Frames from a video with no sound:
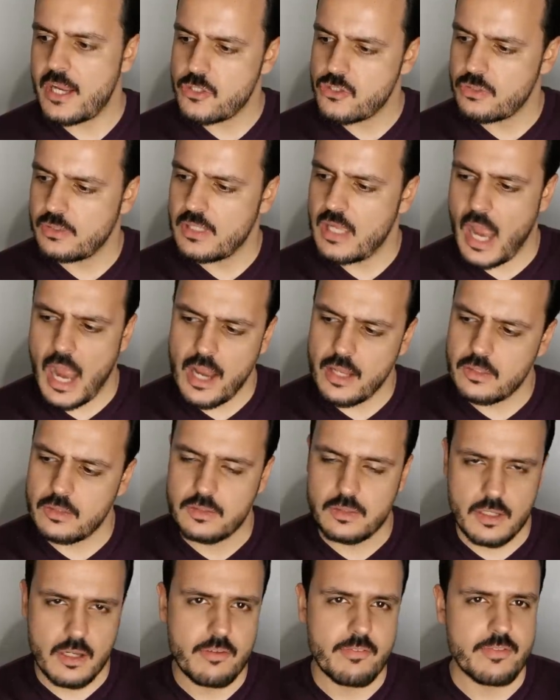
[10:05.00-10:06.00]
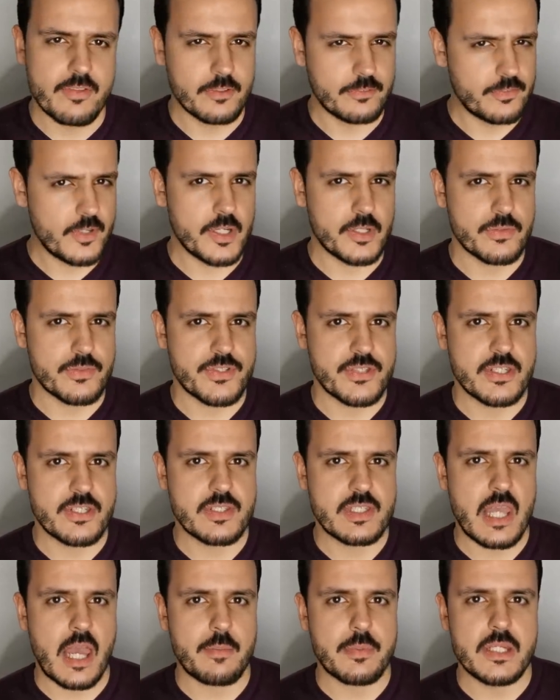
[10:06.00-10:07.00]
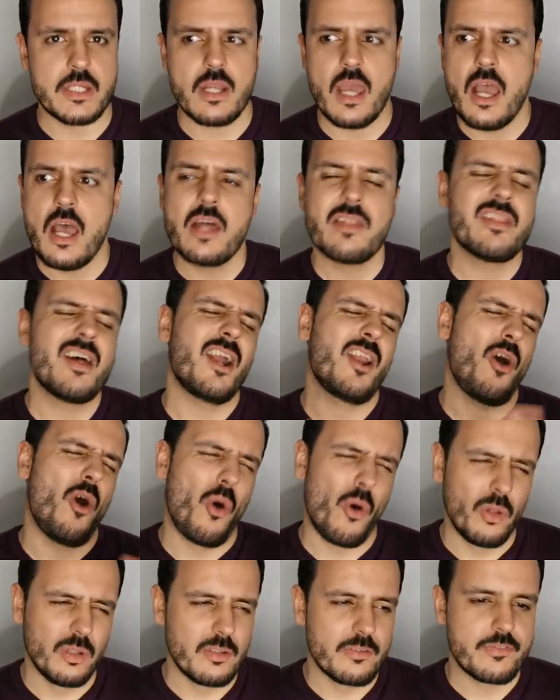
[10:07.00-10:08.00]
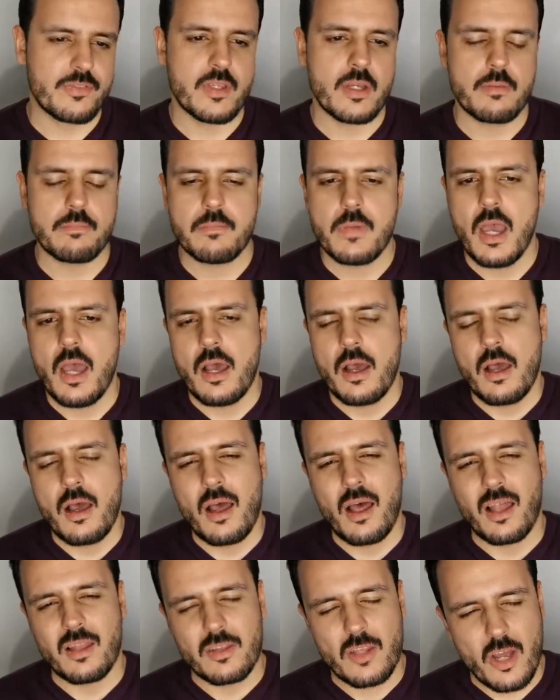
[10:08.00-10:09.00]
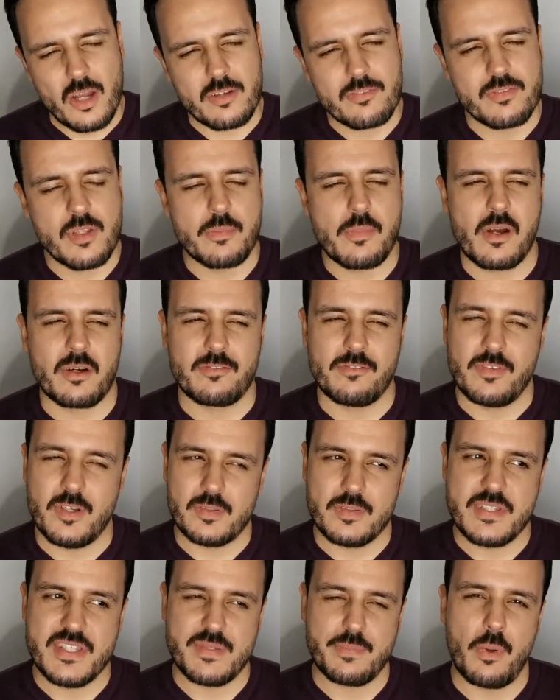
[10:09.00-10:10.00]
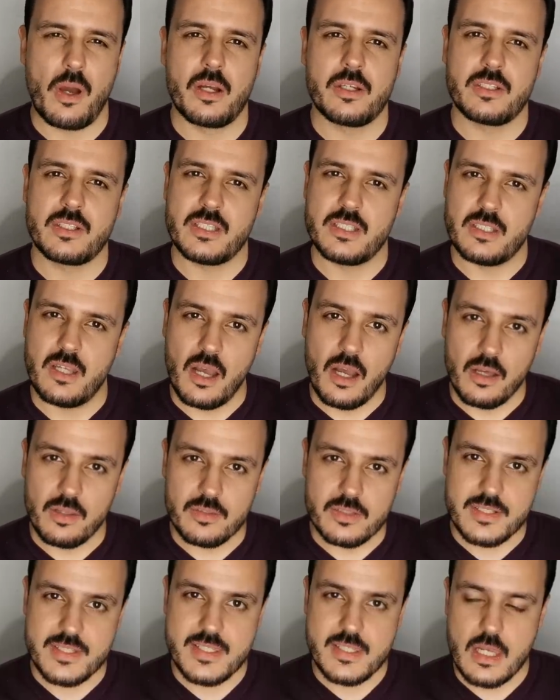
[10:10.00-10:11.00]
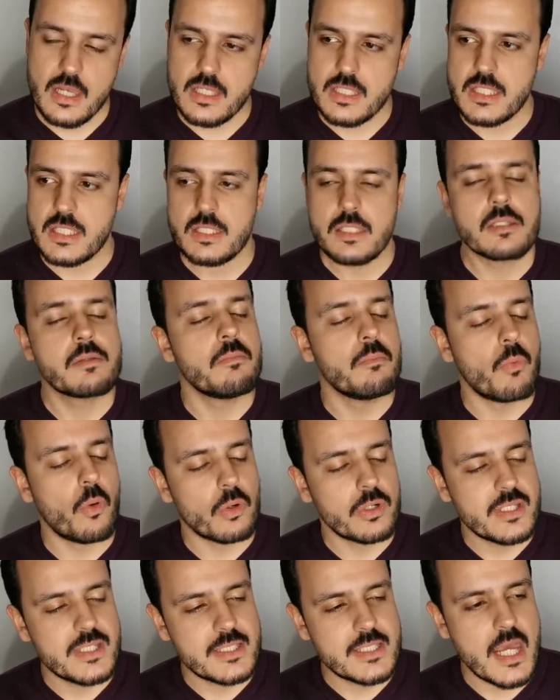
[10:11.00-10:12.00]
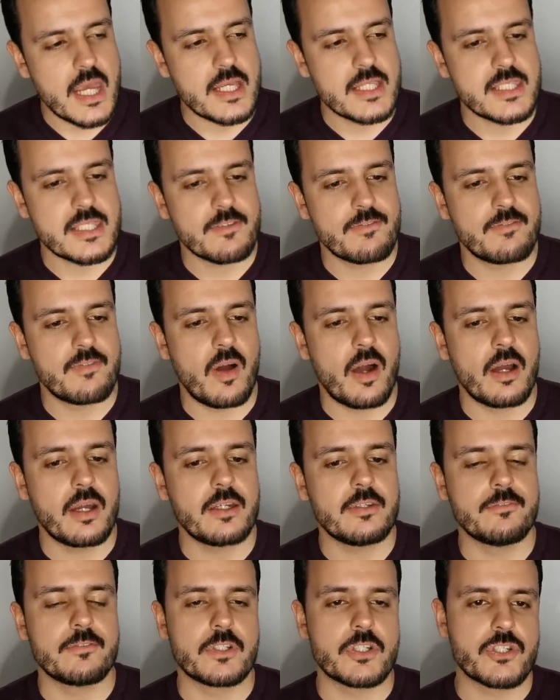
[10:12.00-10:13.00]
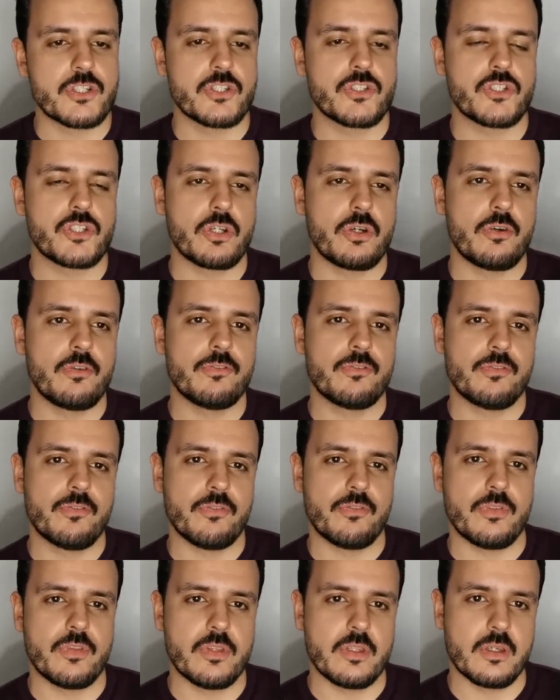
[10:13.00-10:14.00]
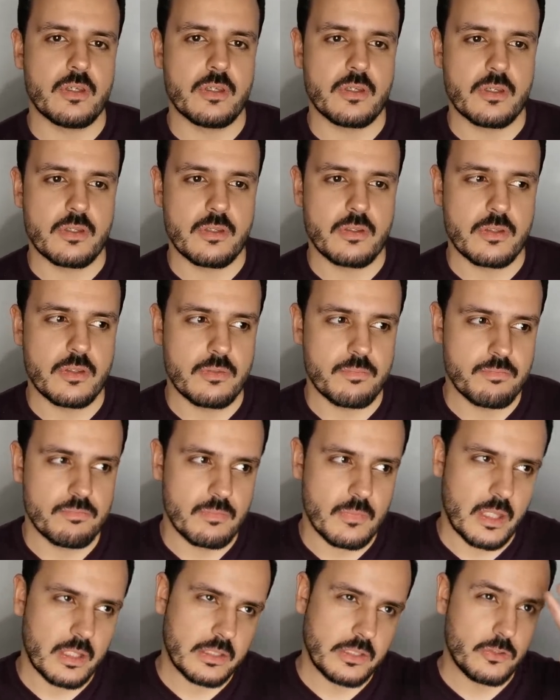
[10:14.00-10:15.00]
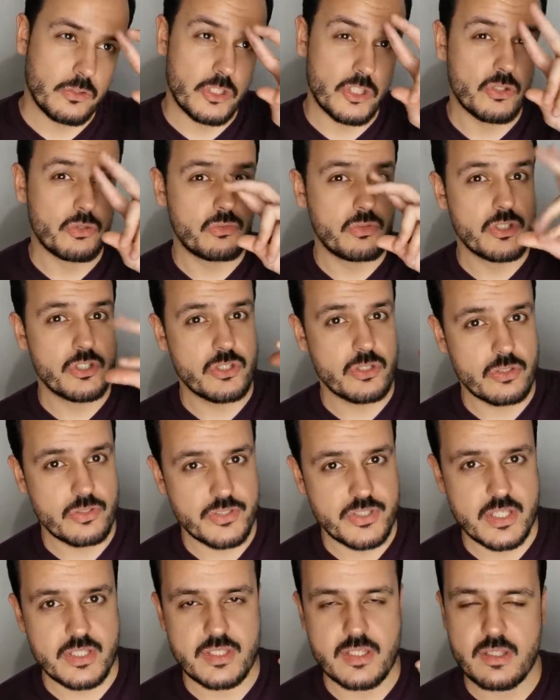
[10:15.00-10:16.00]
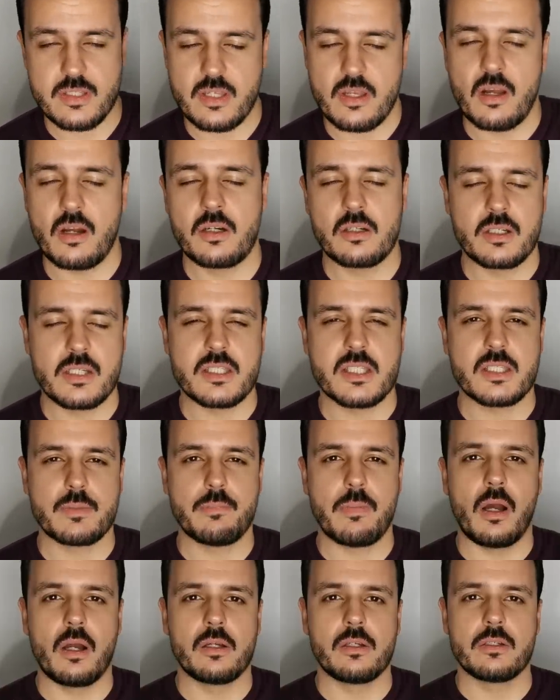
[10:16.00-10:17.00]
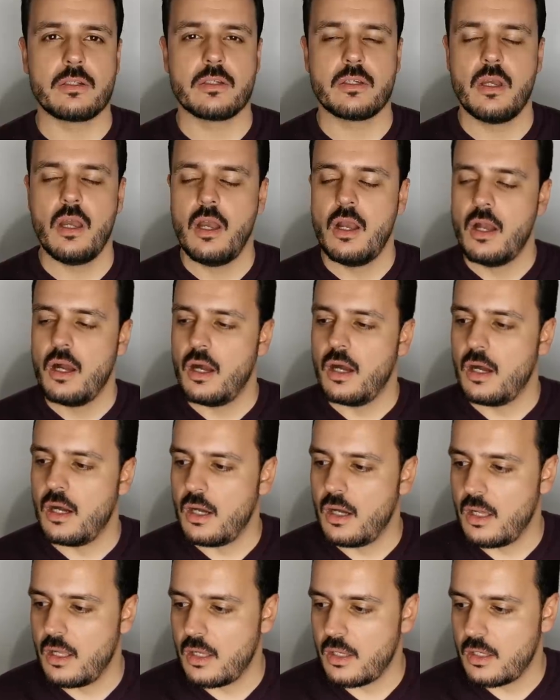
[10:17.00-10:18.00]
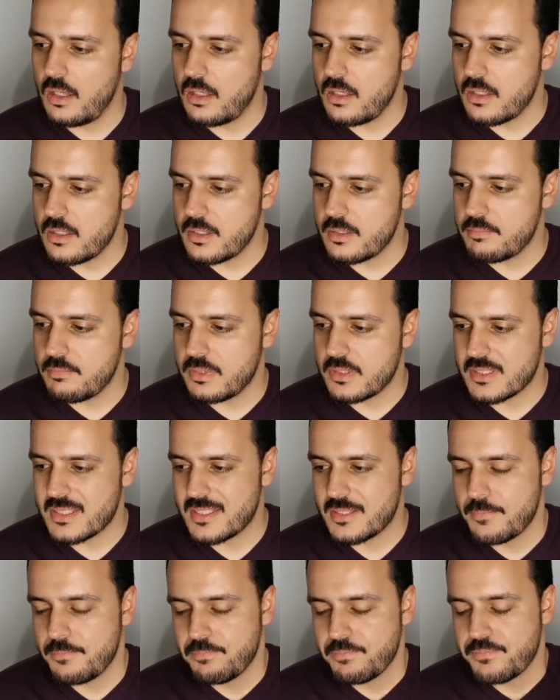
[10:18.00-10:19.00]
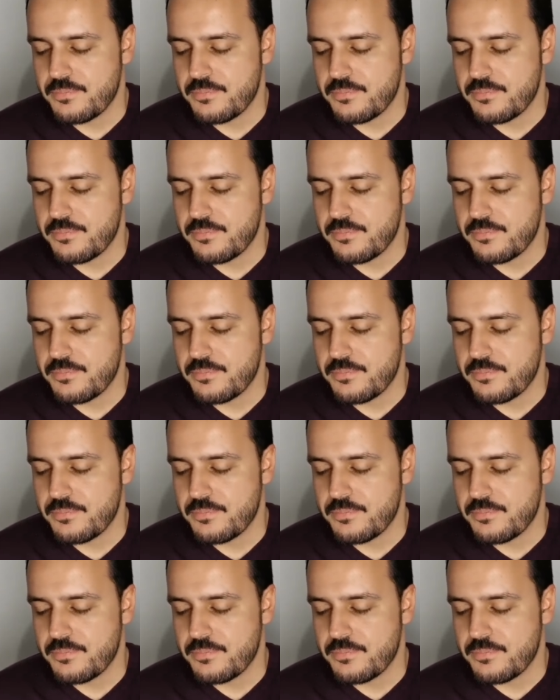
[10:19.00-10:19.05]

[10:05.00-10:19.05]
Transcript: actually I love their fragrances. I mean, not all of them, a lot of them are very inspired in other scents, more intensified versions of the like the original sense that they are inspired uh, in, but